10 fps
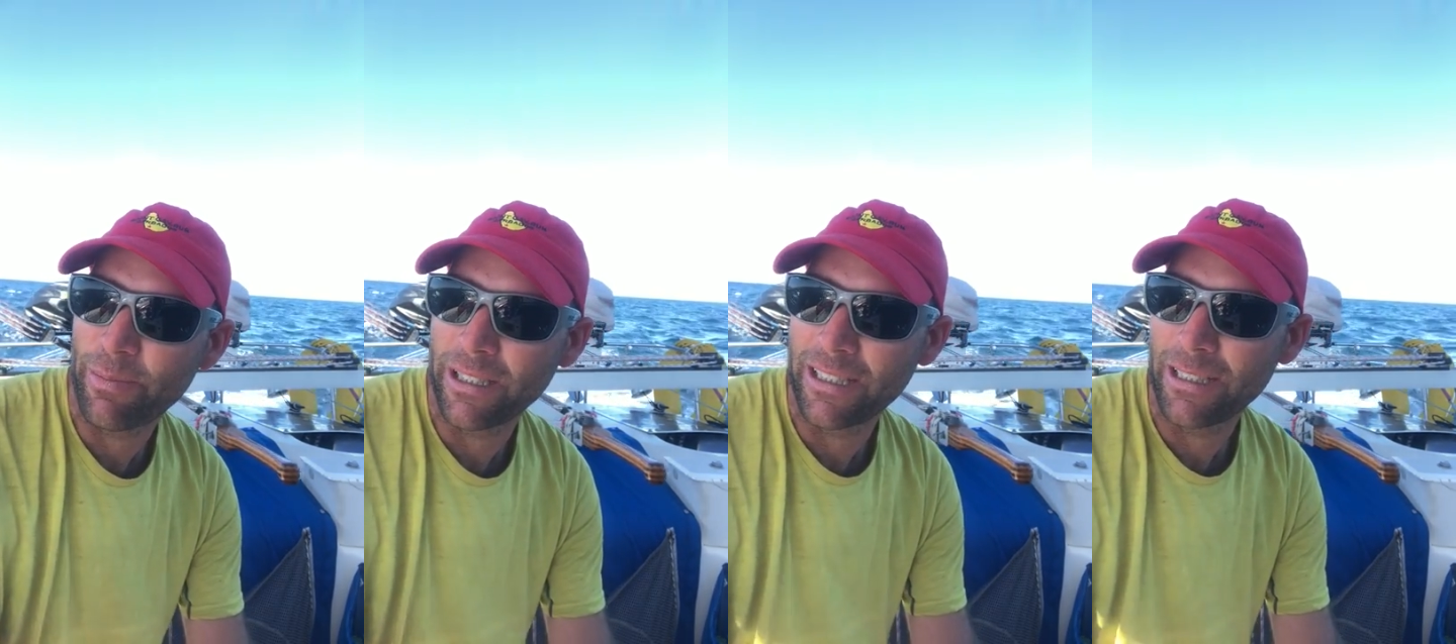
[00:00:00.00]

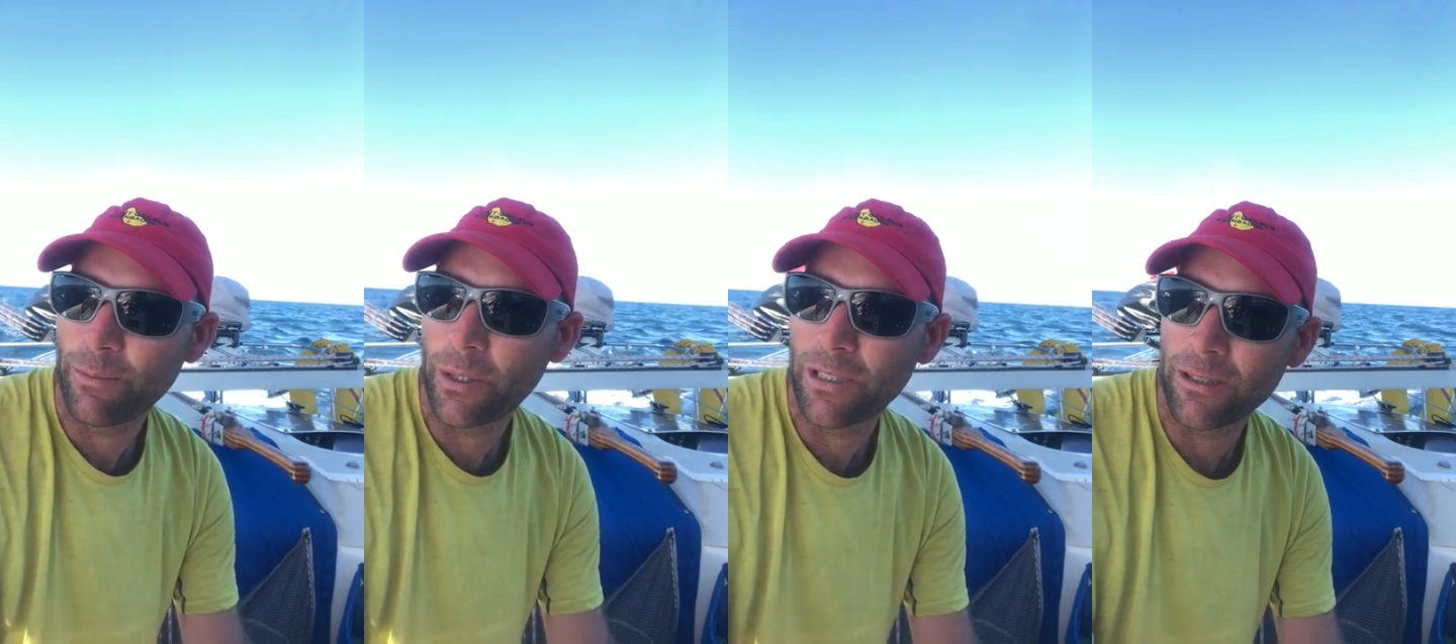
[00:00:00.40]
But it did
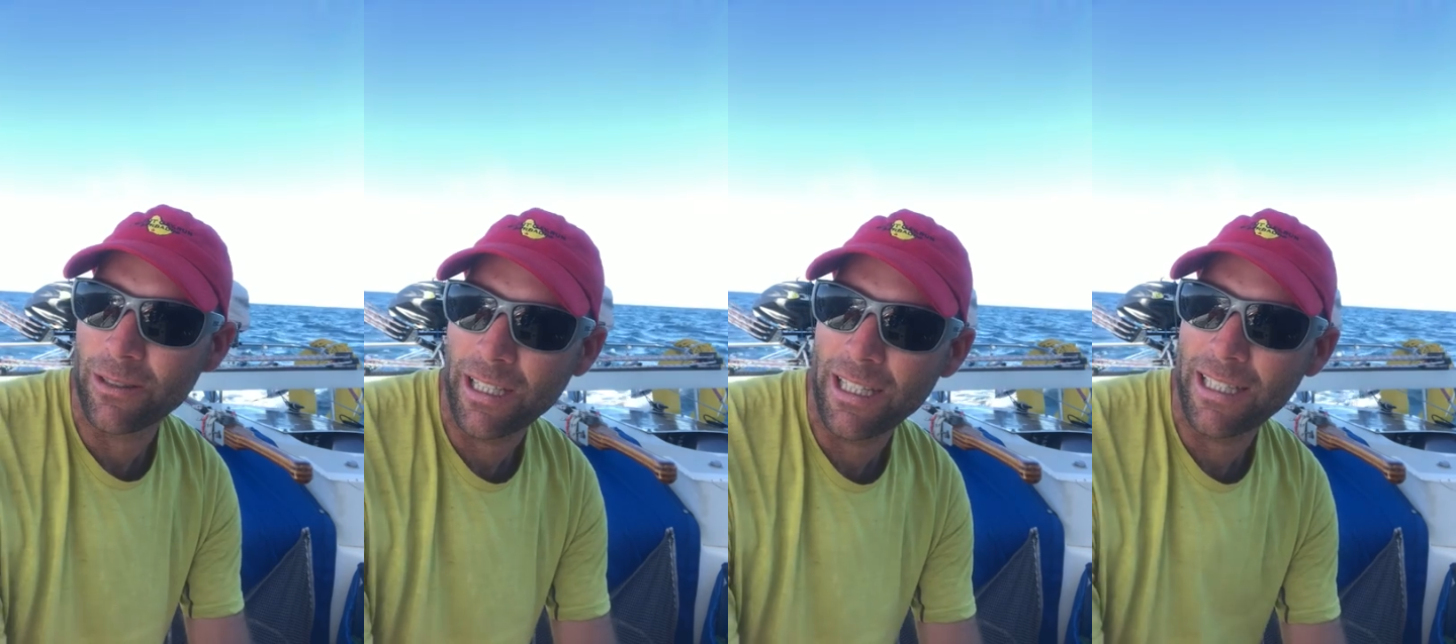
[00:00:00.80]
put a
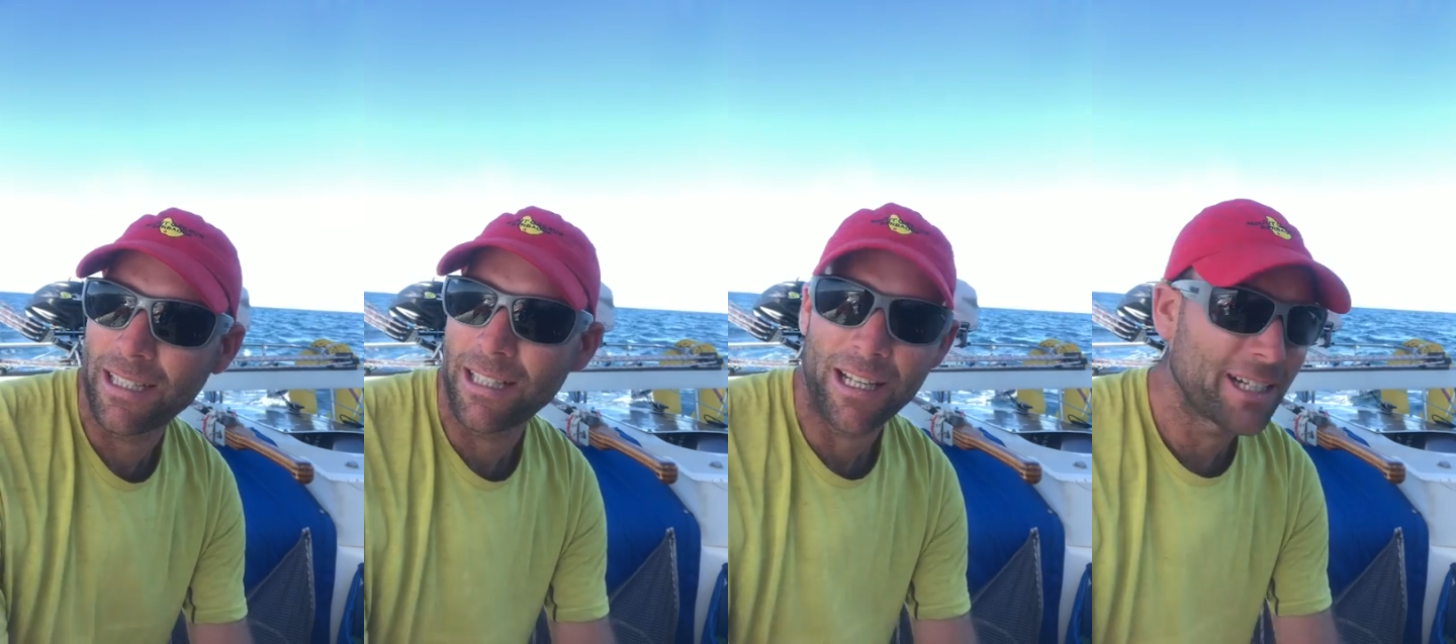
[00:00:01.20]
little kink
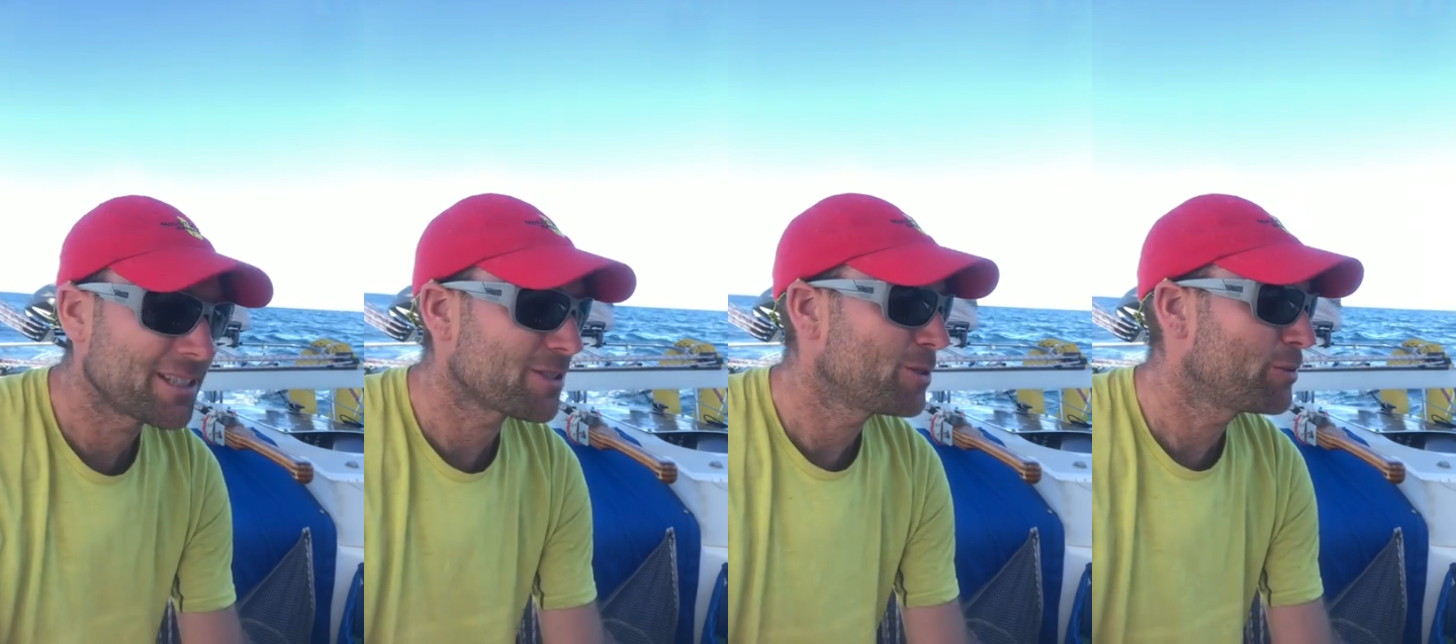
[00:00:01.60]
in the
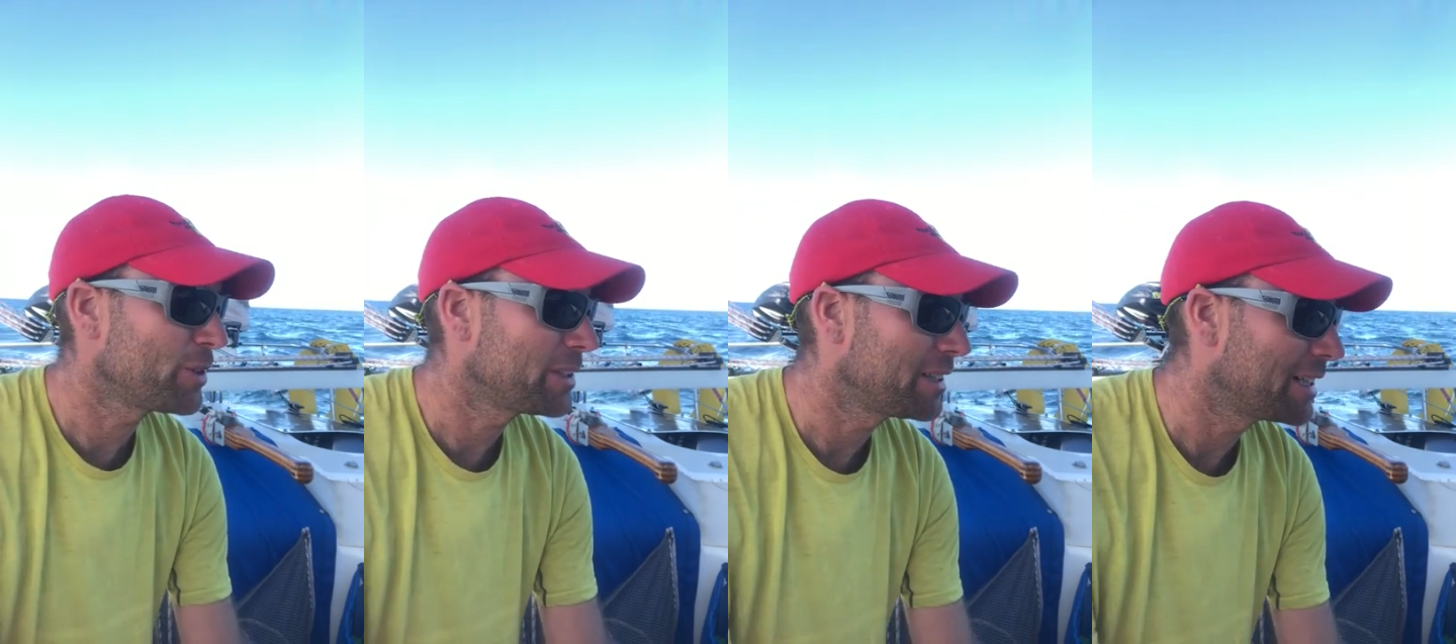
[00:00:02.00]
line, so
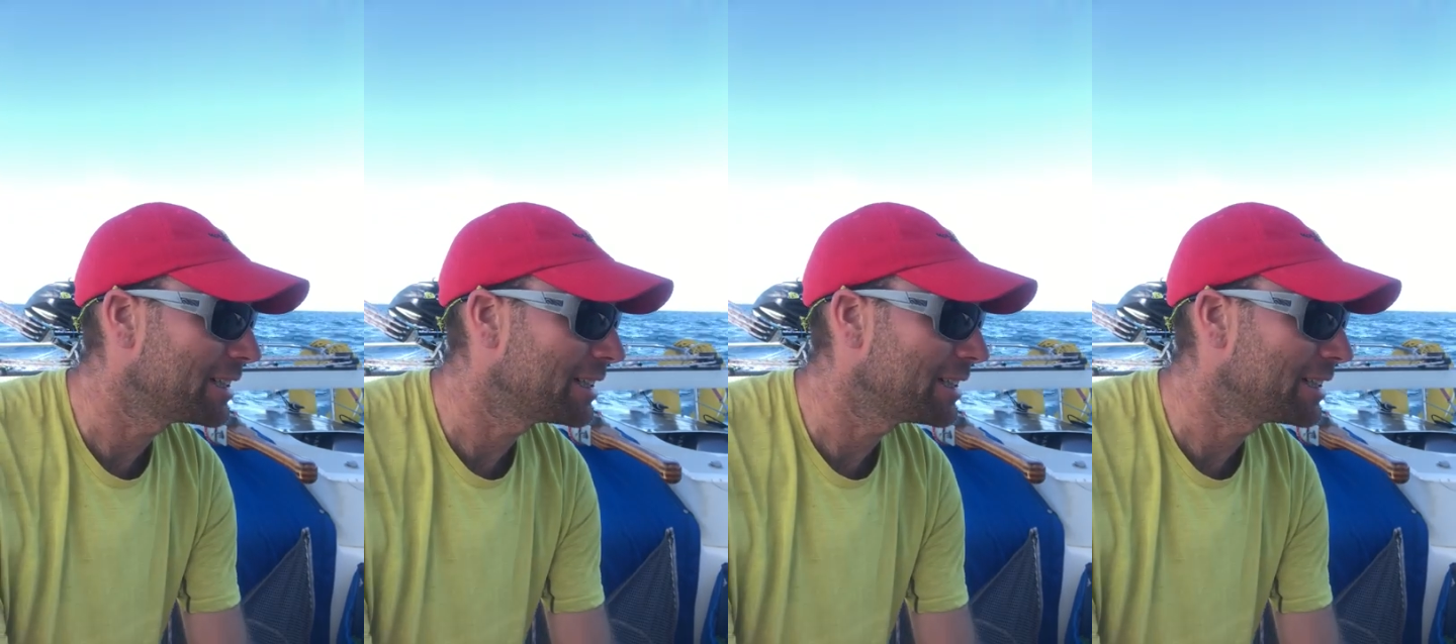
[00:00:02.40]
hopefully